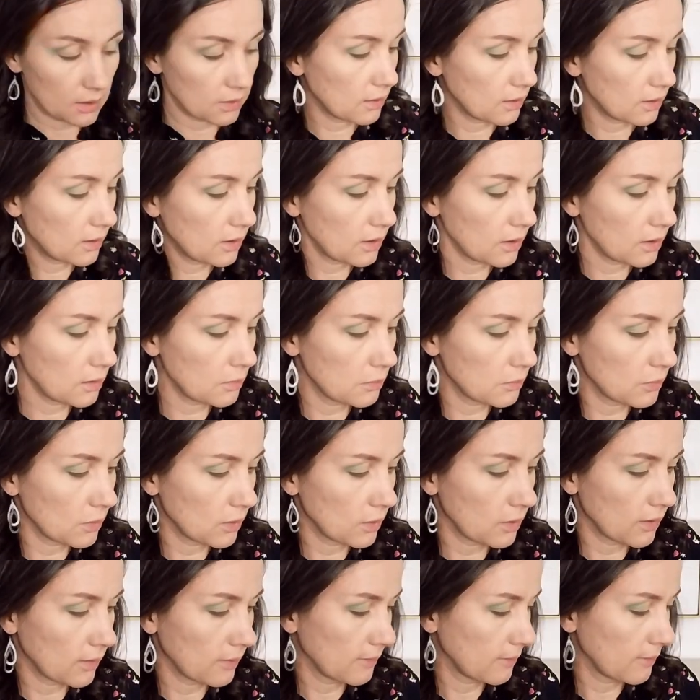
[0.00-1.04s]
A little
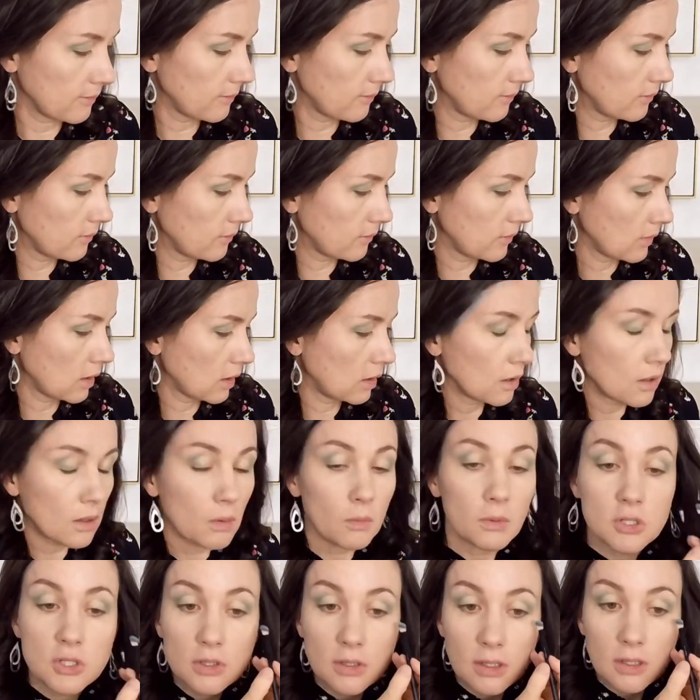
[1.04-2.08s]
more.
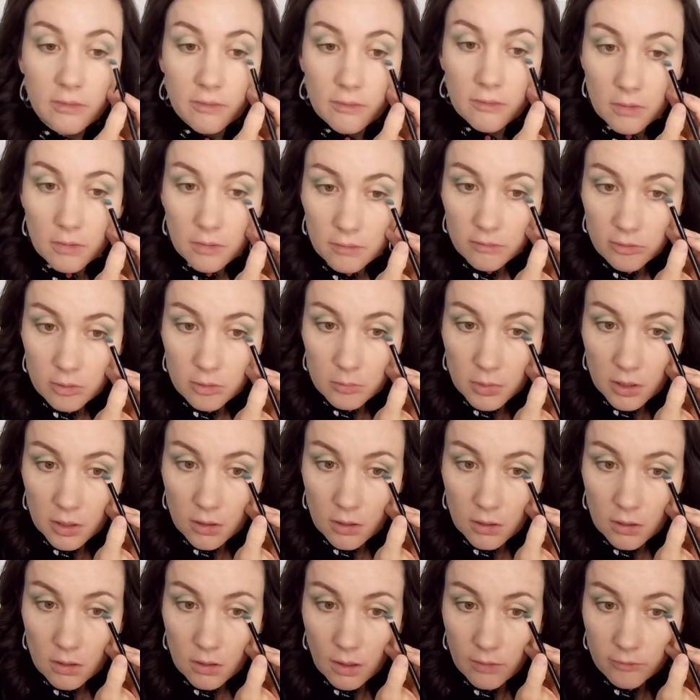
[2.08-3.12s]
Once you get
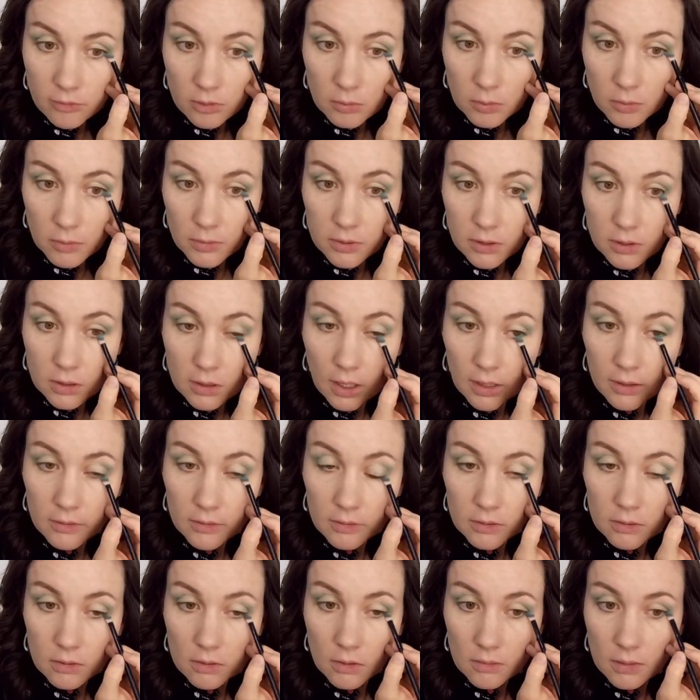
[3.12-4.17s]
familiar and comfortable with your color,
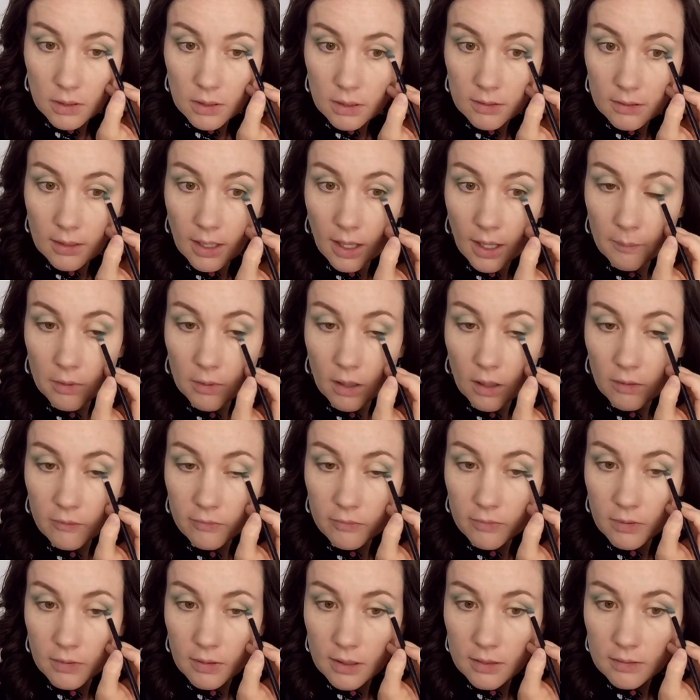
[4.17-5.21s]
you don't need to tap it
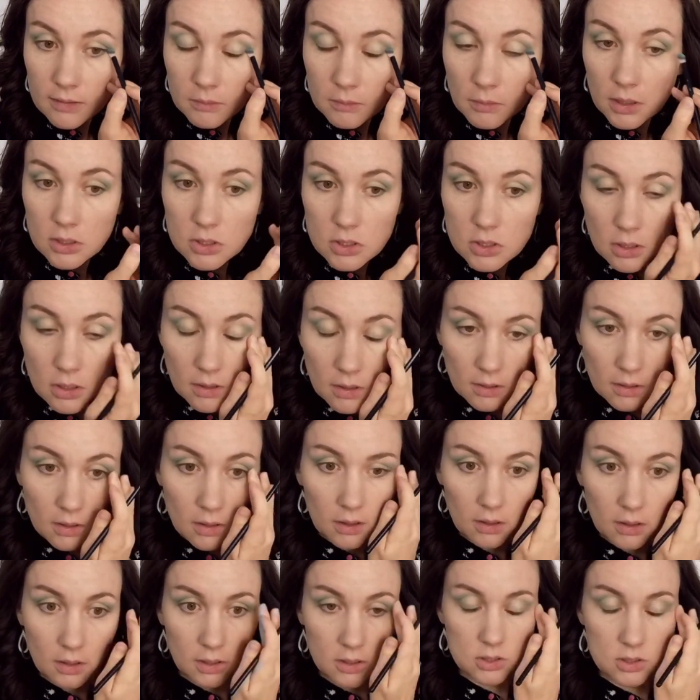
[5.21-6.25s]
off as much,
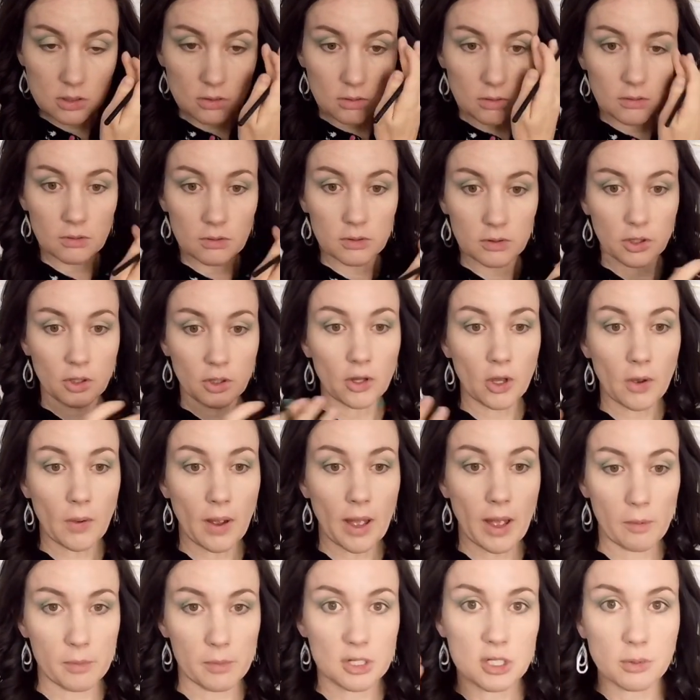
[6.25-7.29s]
because you'll know
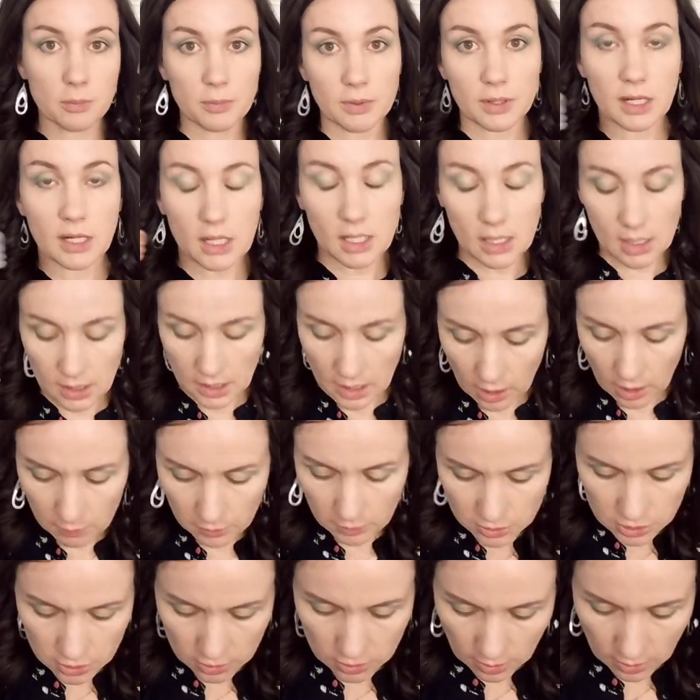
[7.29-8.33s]
how much you're bringing in and how
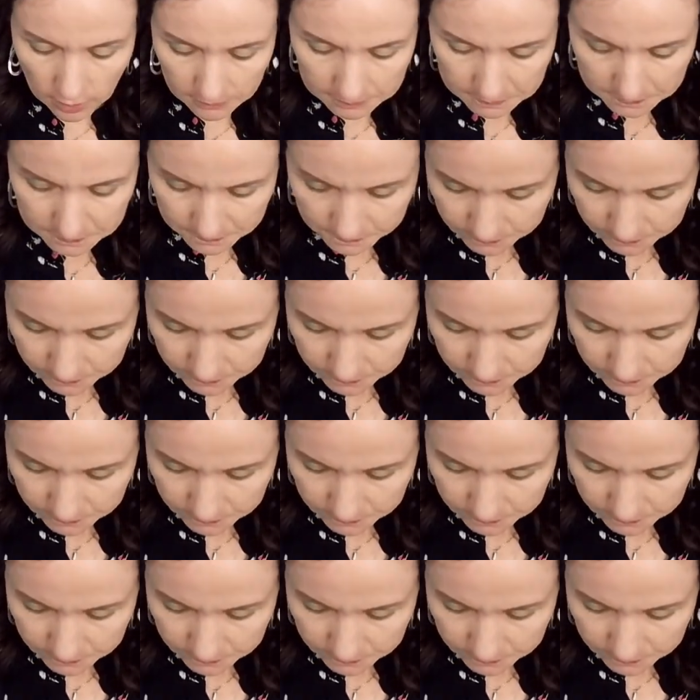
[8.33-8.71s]
much you're not.